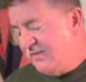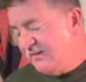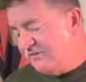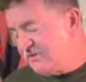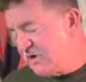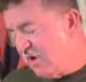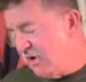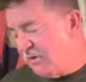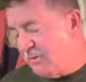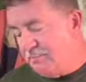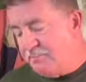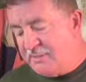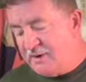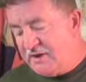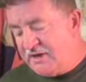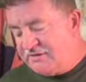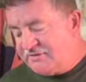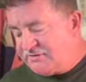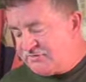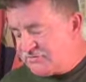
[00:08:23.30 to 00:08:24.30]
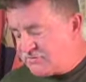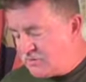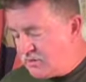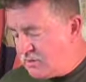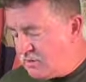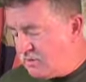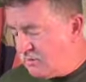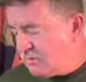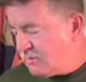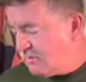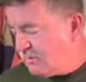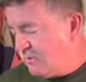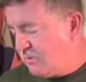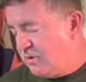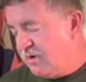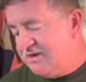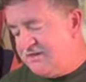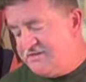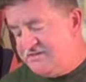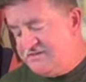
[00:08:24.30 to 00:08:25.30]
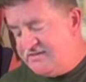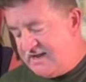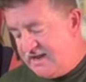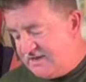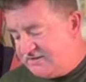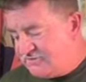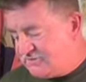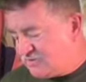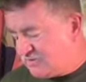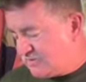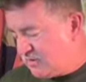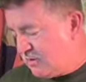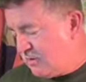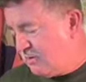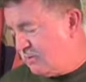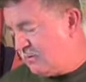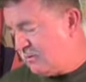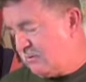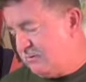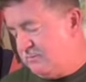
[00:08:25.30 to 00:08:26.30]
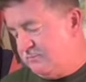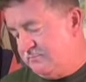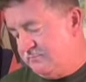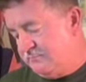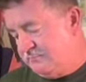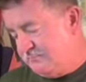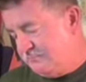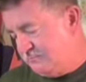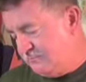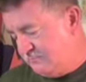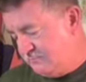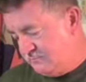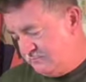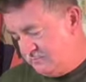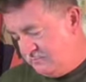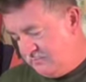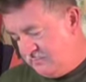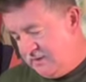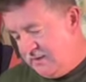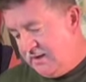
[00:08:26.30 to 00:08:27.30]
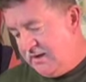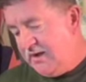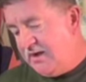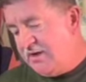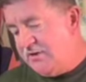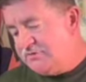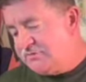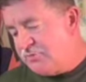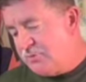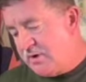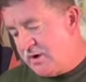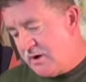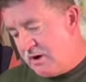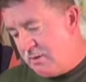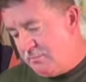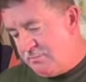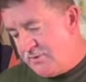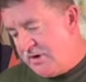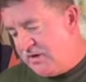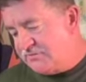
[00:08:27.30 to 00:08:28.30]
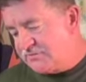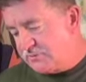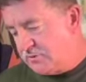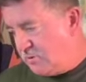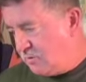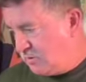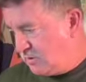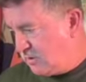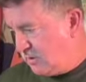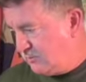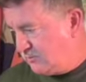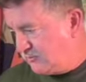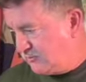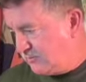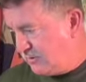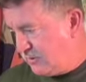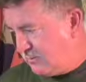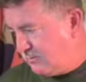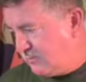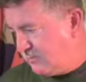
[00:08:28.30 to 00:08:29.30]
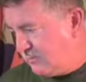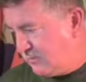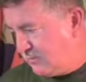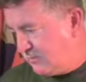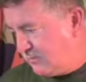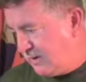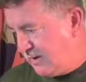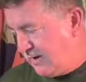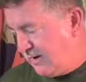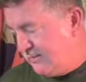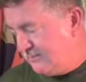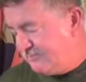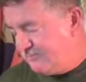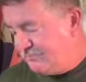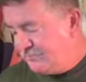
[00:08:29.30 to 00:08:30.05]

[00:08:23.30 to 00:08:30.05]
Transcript: it's called a buzz stroke or a dead stroke, and it's where our buzz roll comes from, right?